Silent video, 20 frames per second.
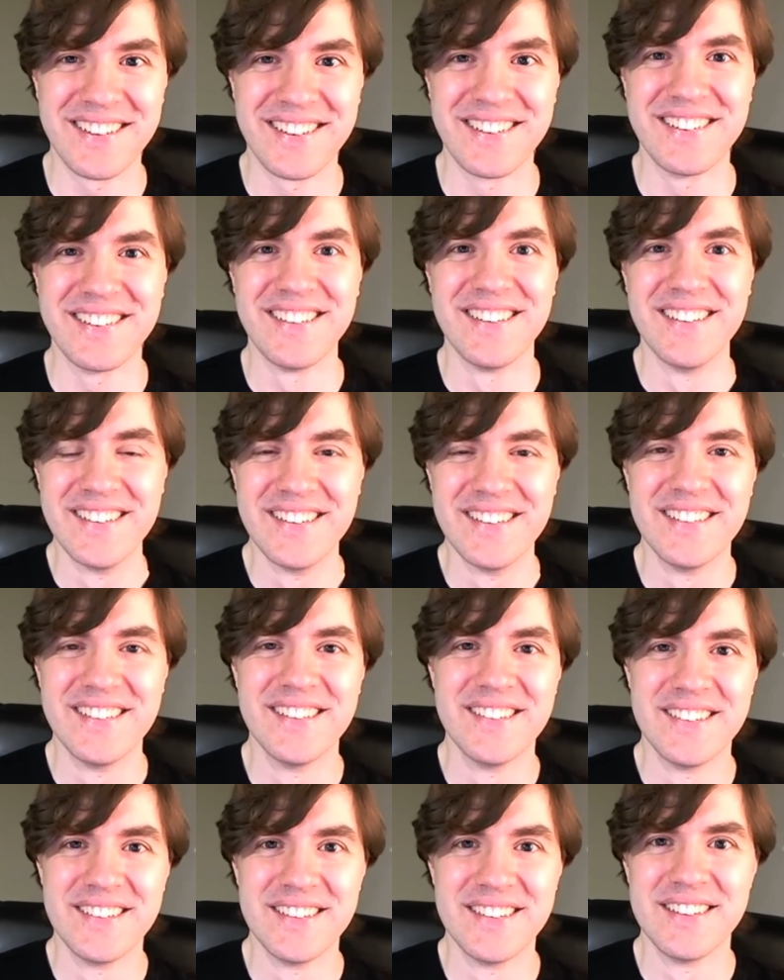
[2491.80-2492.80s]
Yeah, well,
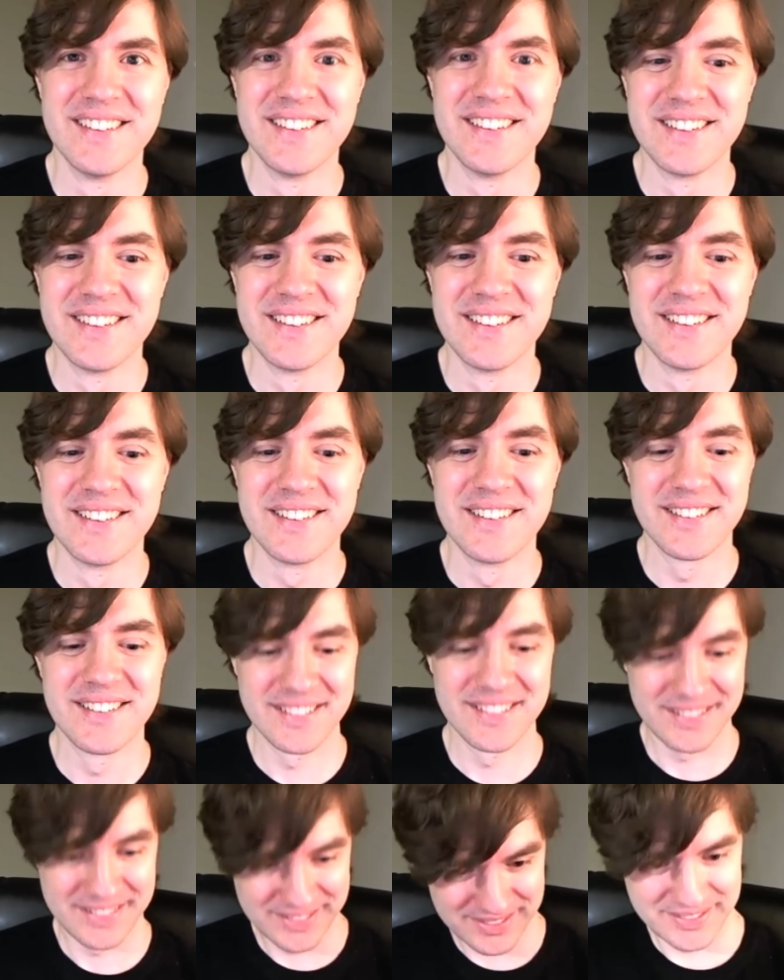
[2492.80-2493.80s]
at least until you uh,
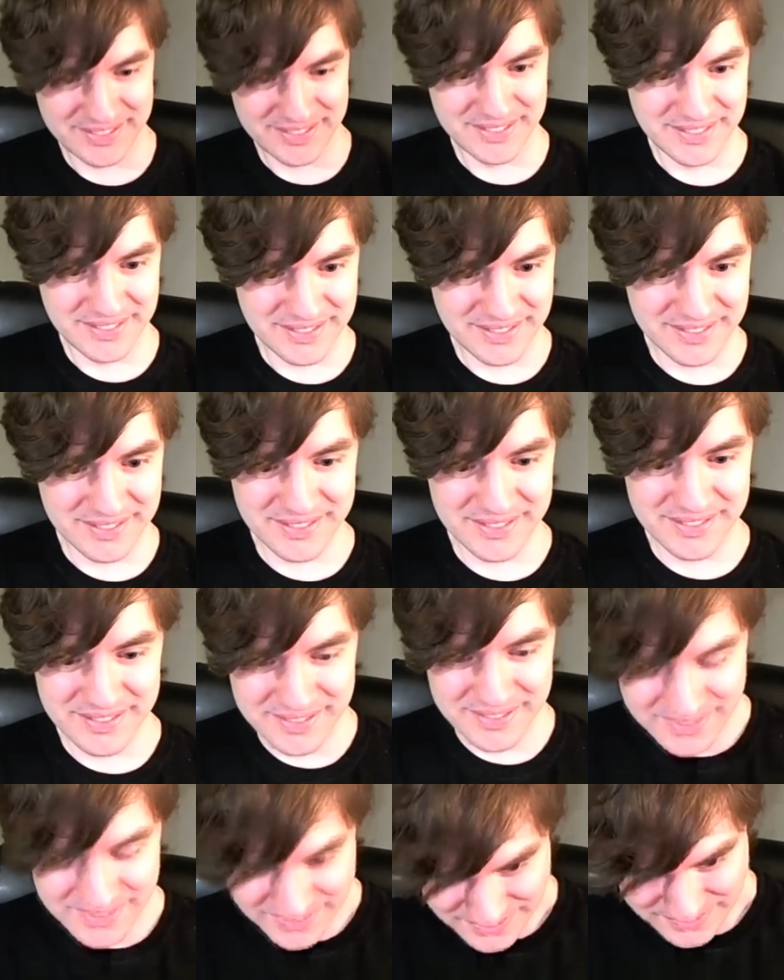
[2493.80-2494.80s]
plug your uh,
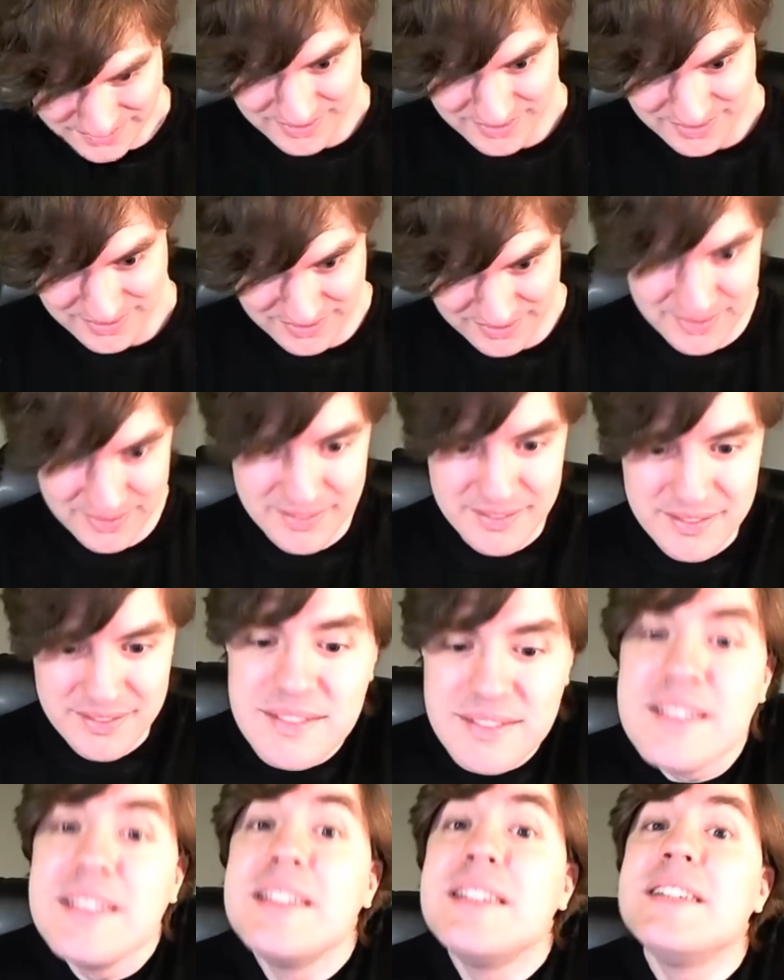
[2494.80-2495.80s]
your browser
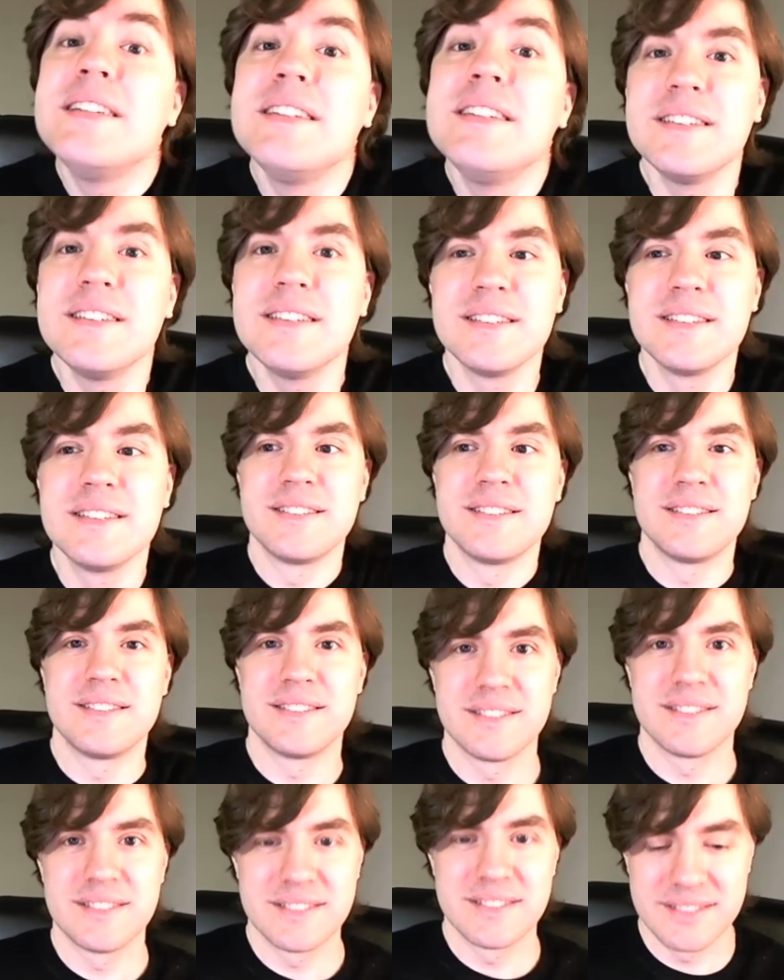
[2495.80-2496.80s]
history into an
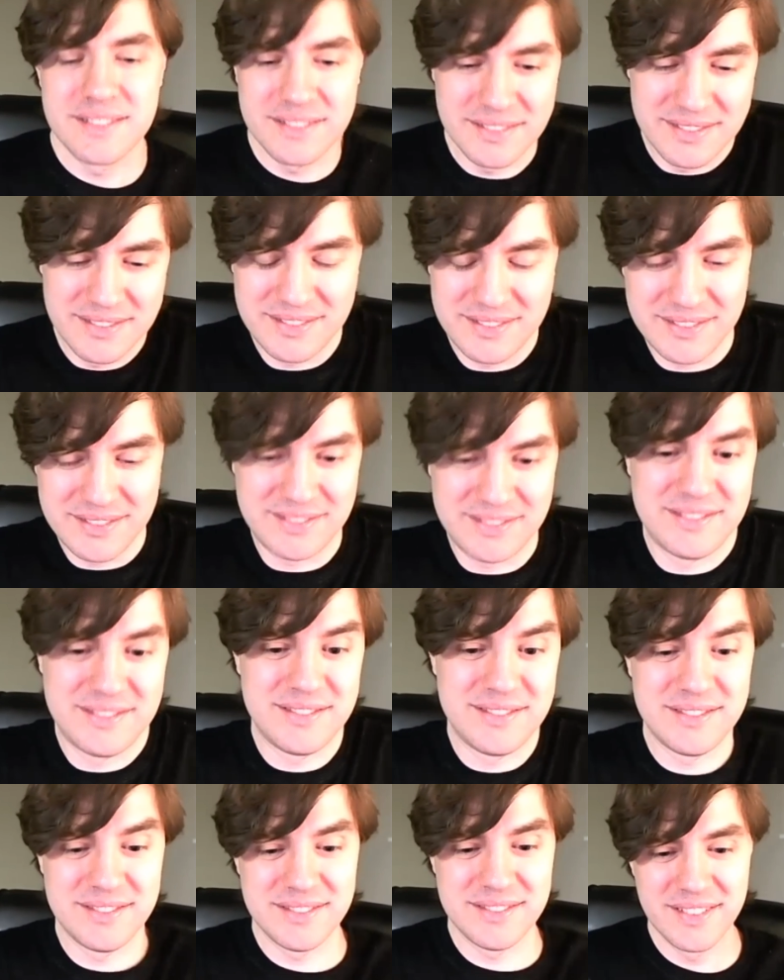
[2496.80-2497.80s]
org thingy that
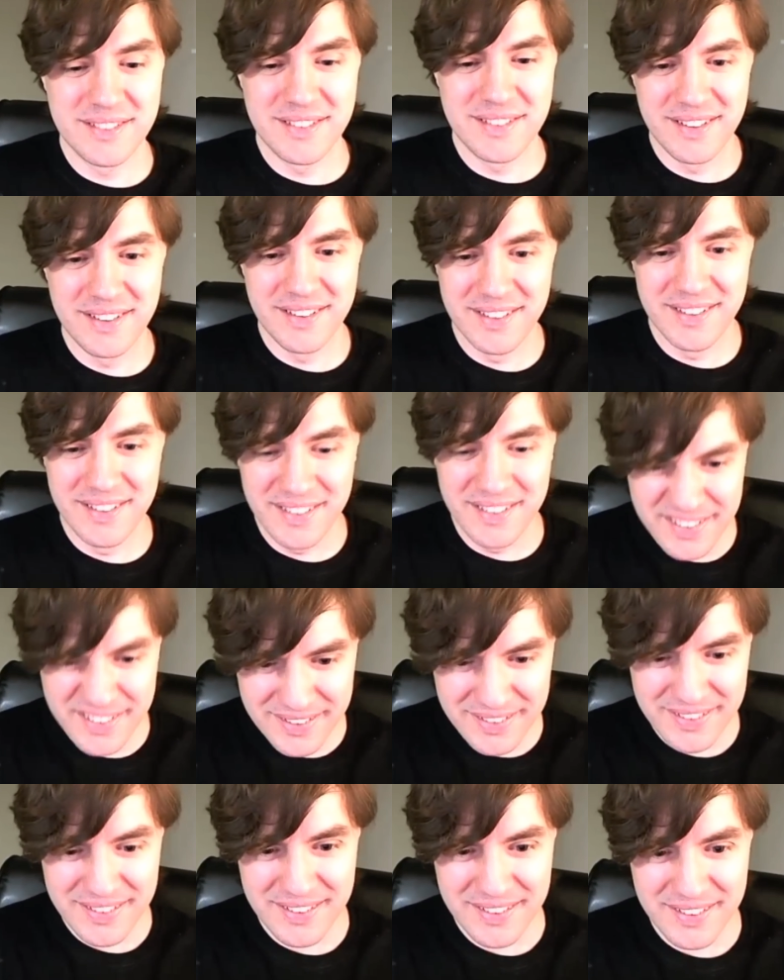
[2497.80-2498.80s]
automatically captures
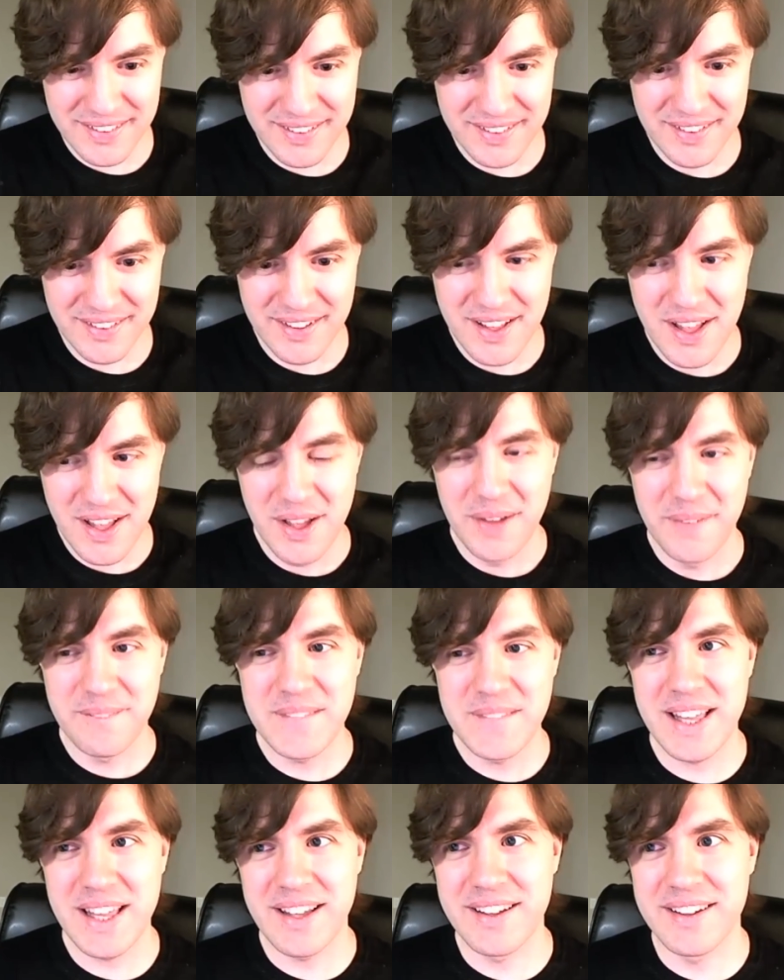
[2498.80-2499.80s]
all that stuff. I don't
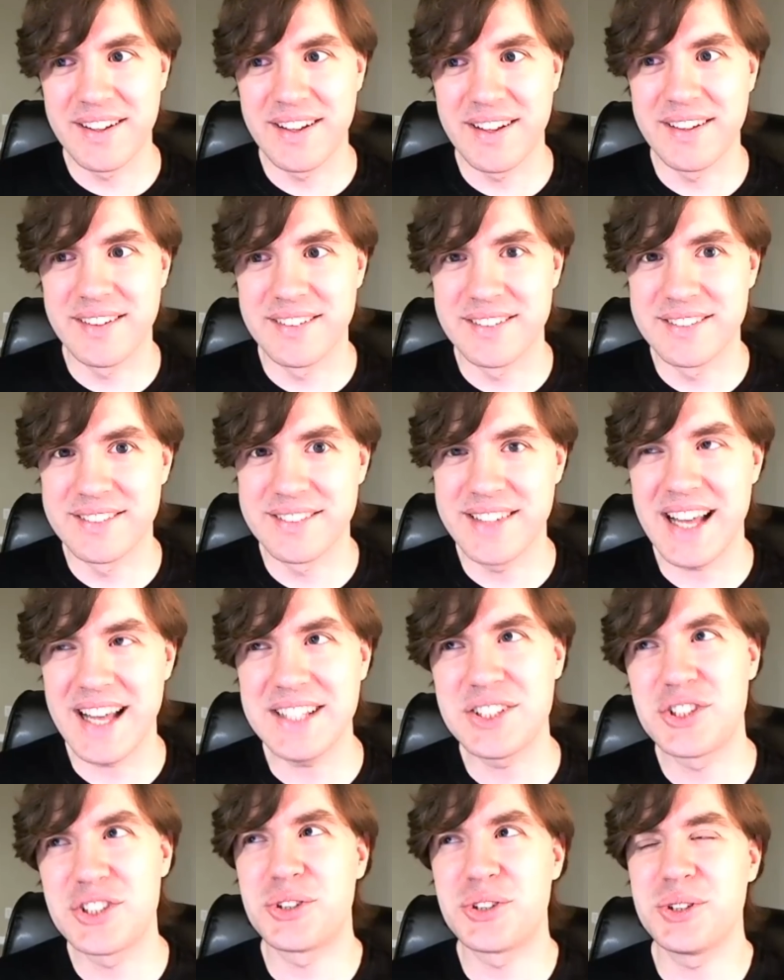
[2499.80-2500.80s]
know. People used
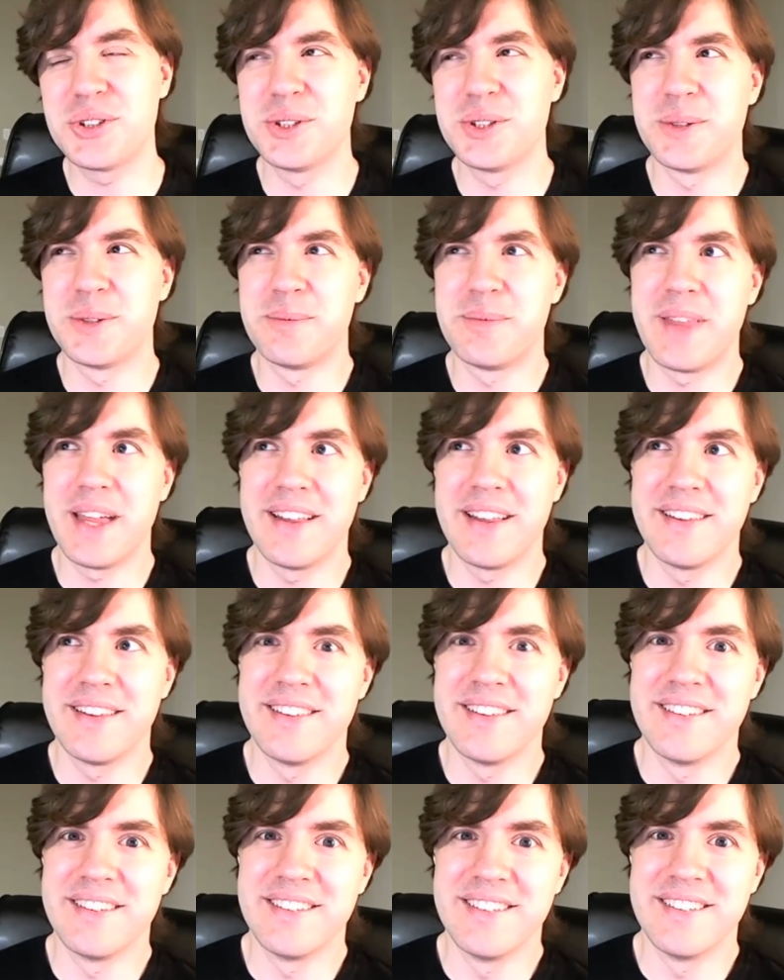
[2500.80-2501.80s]
to have browser true. plugins that
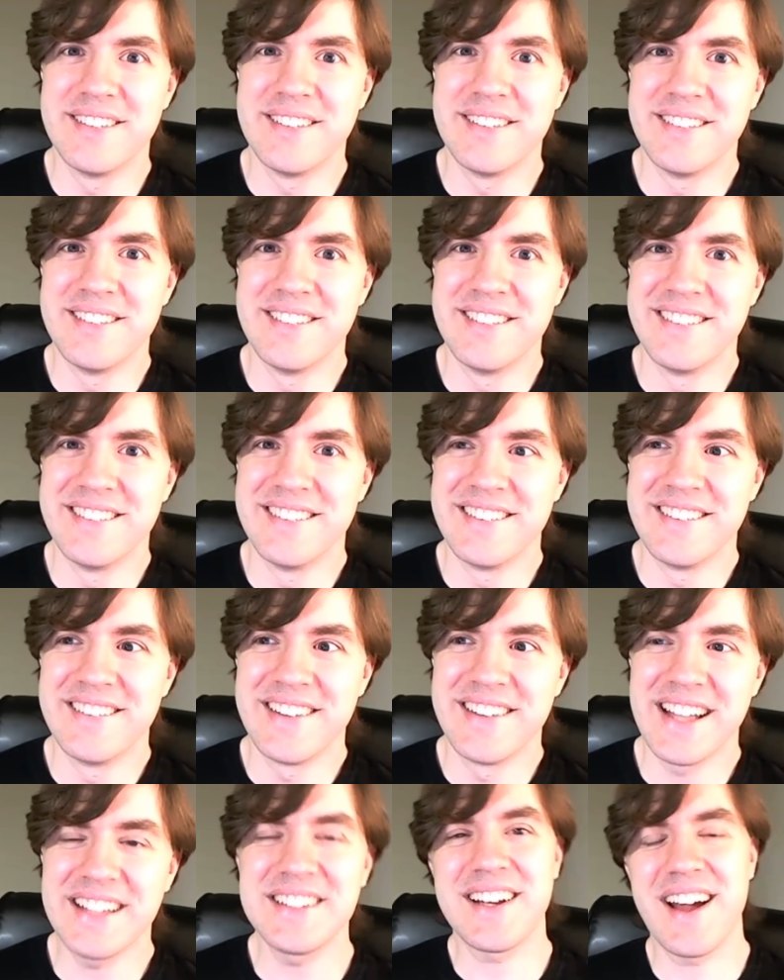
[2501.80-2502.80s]
did that.
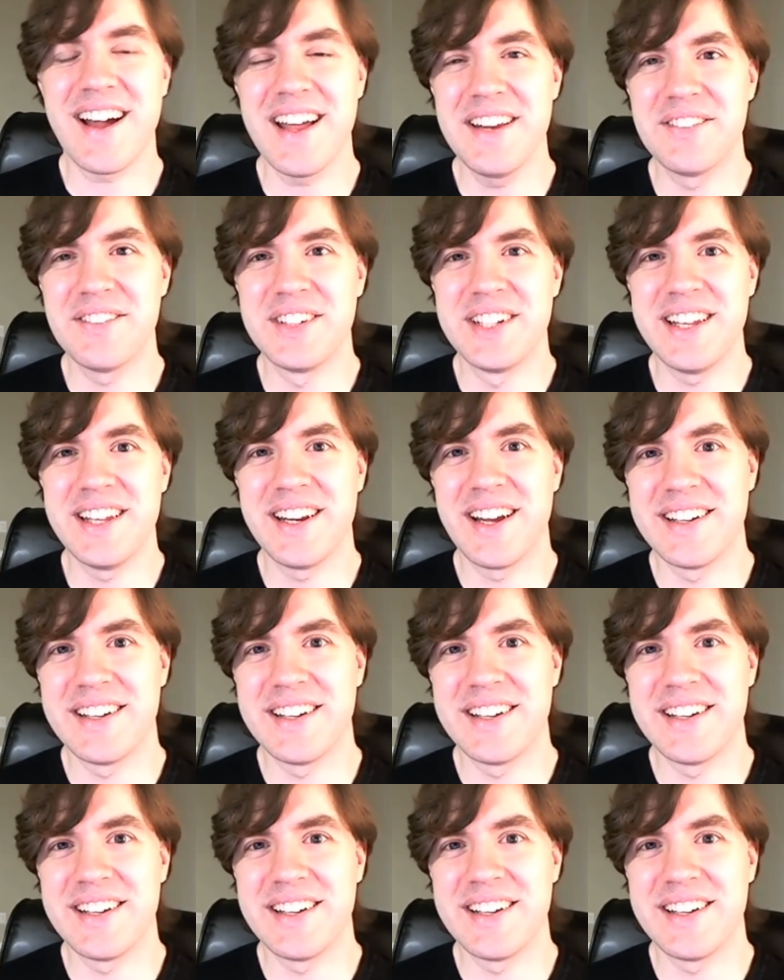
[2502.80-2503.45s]
But That's then, a yeah, neat yeah.